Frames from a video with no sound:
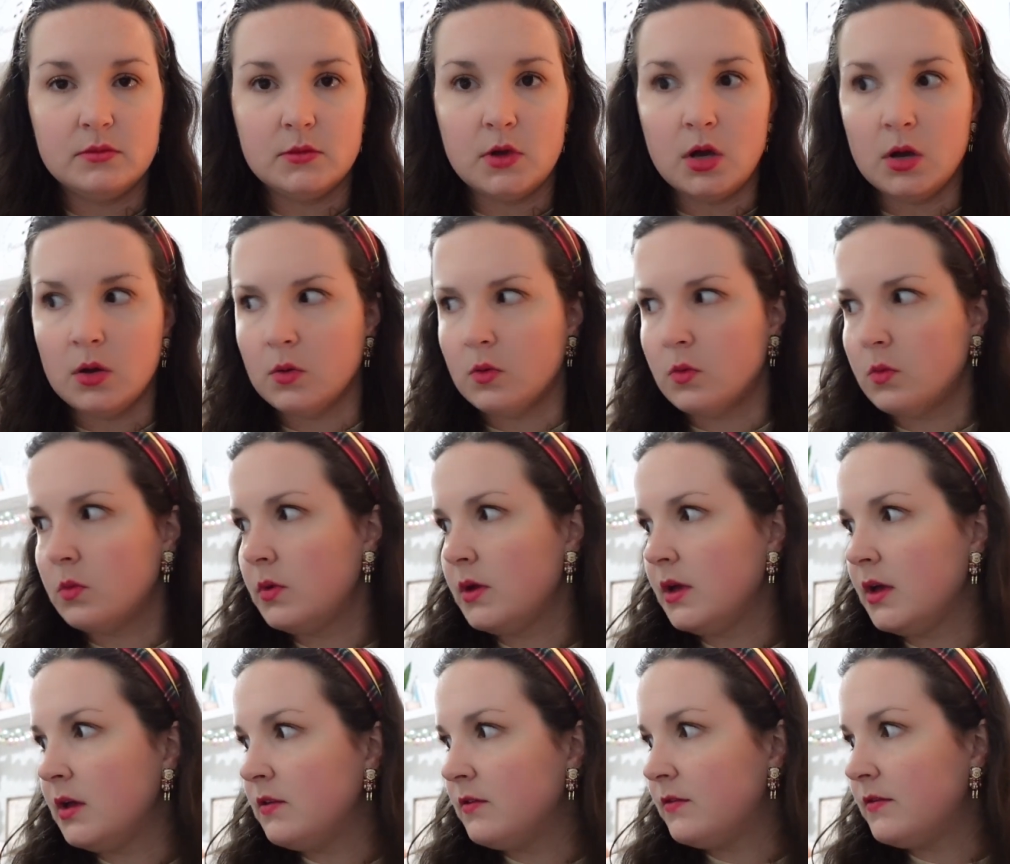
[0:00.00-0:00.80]
Oh,
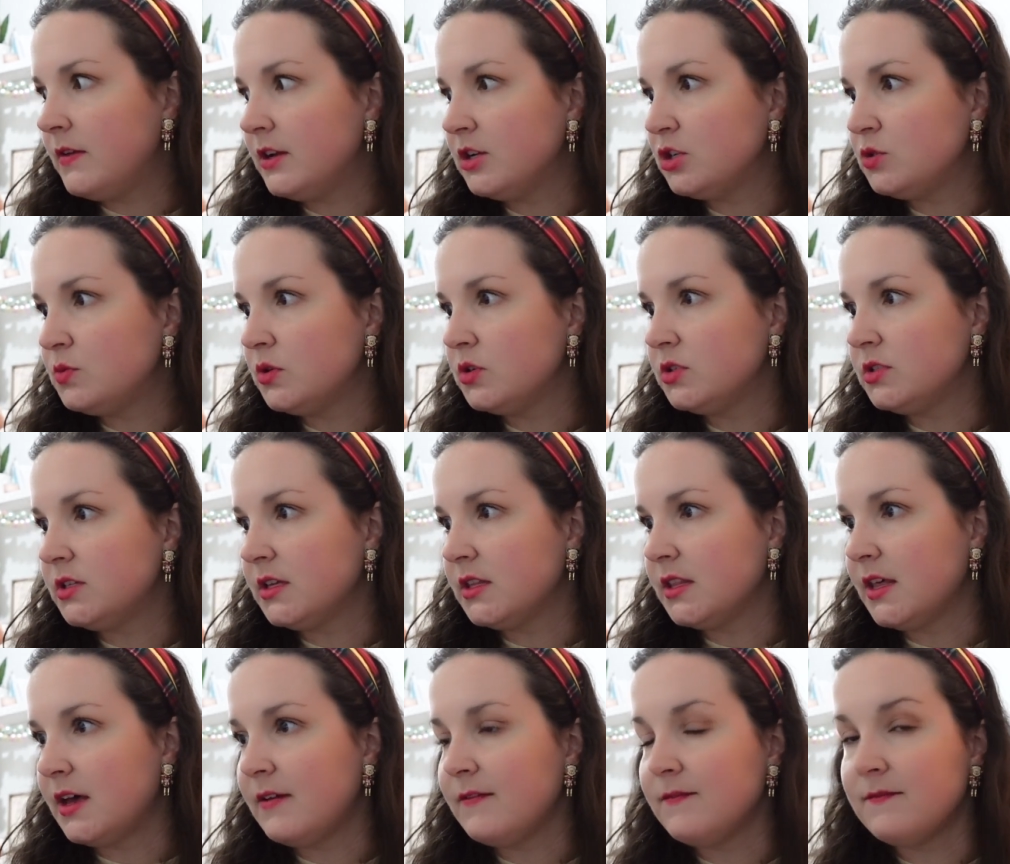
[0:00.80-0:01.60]
and finish
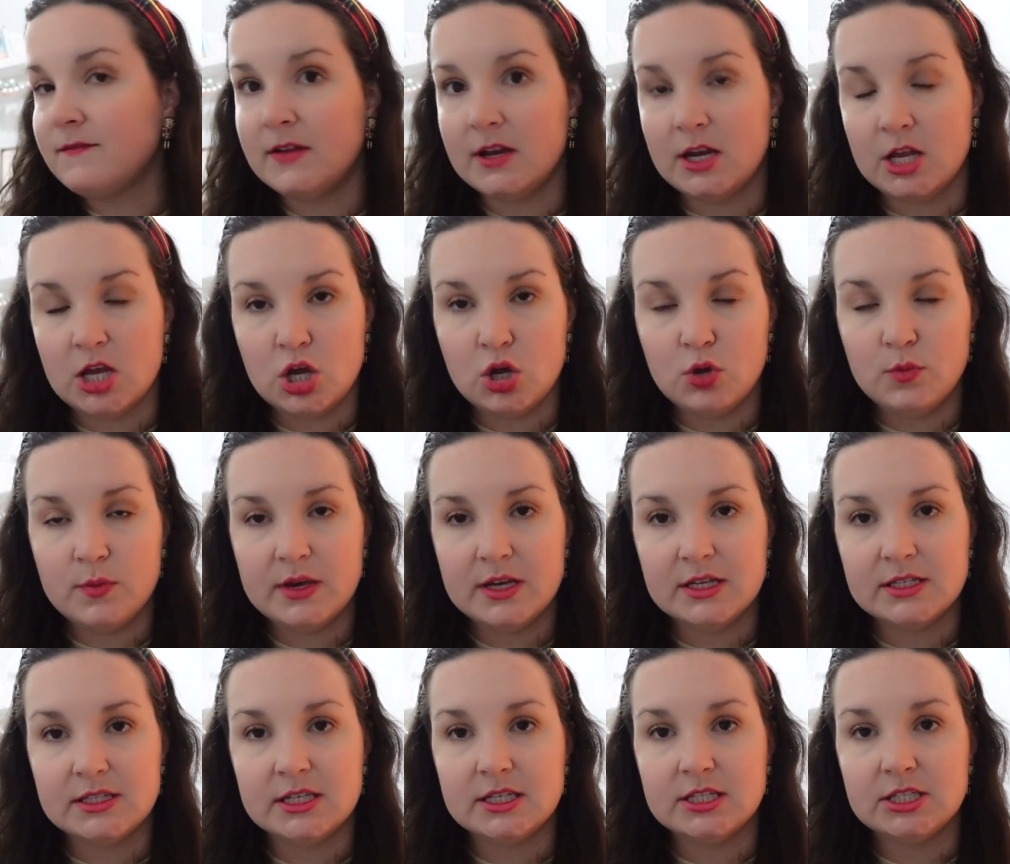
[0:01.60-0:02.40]
posting that video
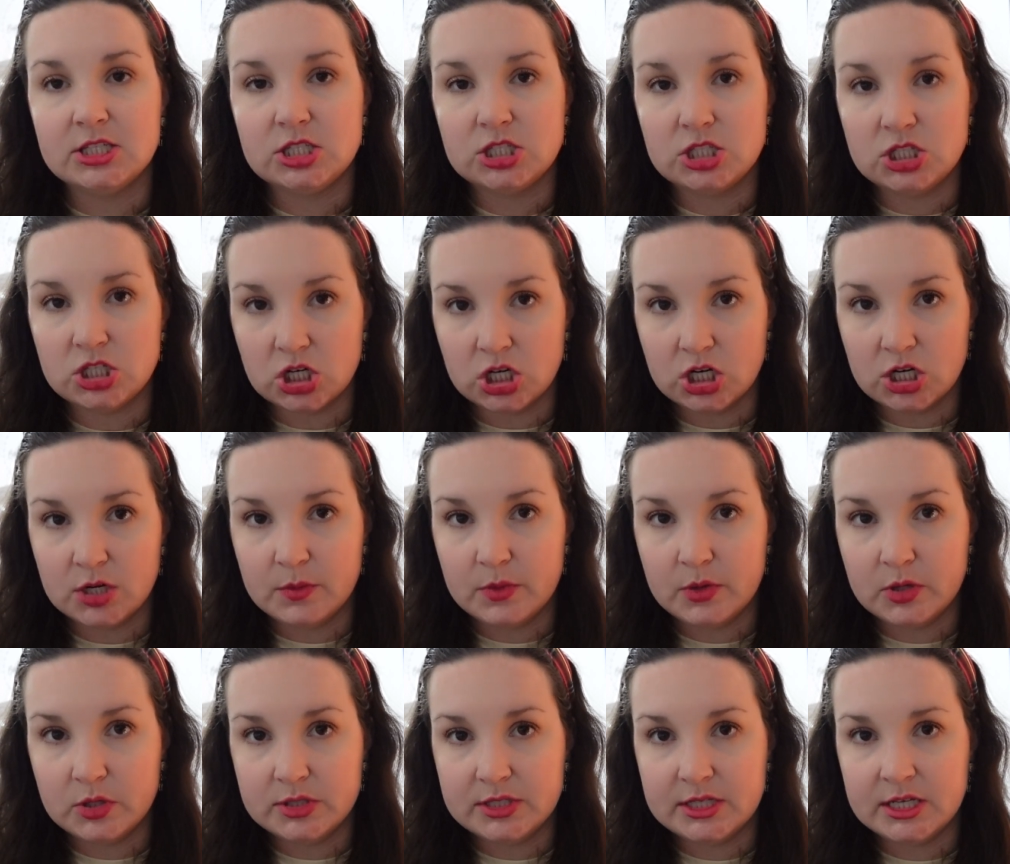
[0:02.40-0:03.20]
because I
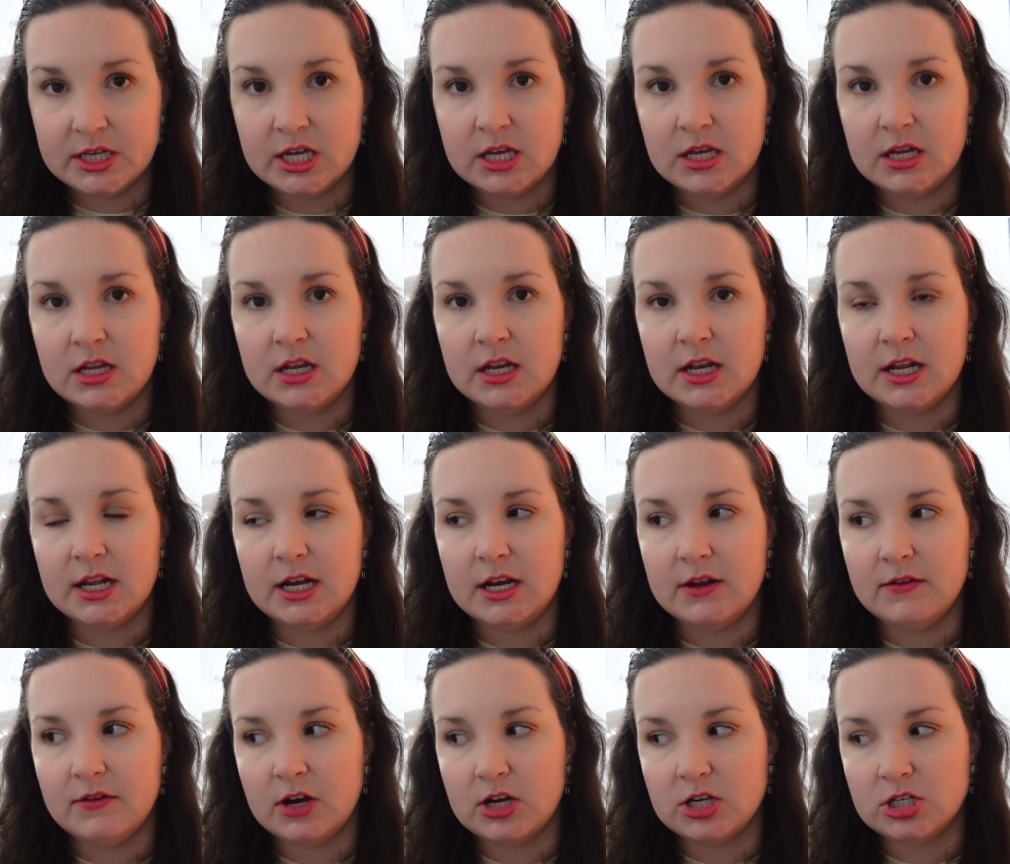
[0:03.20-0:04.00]
started posting it and I
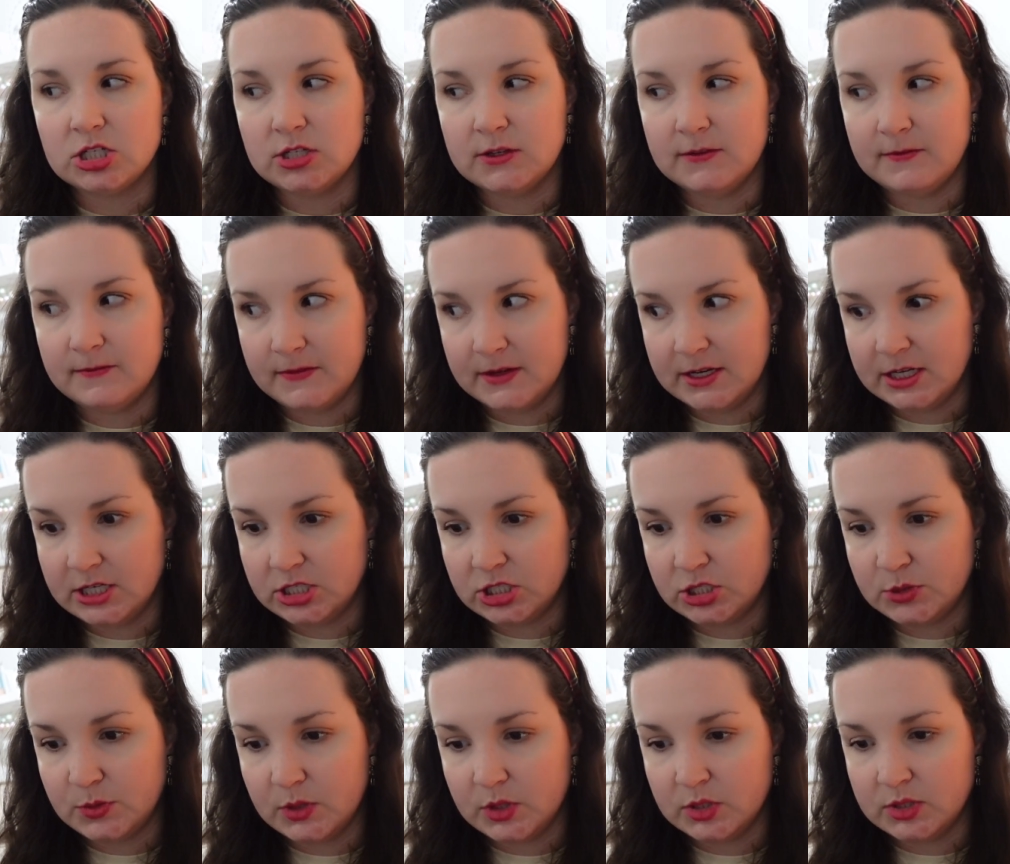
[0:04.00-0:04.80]
never actually
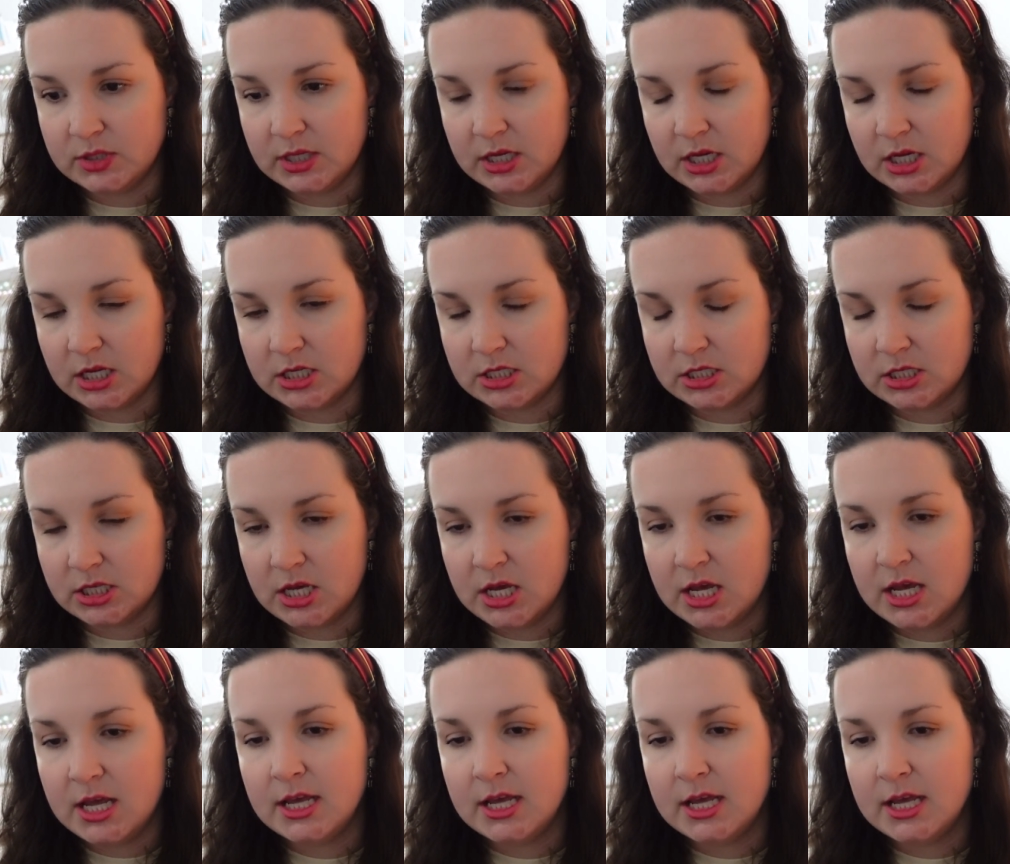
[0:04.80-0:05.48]
finished posting it.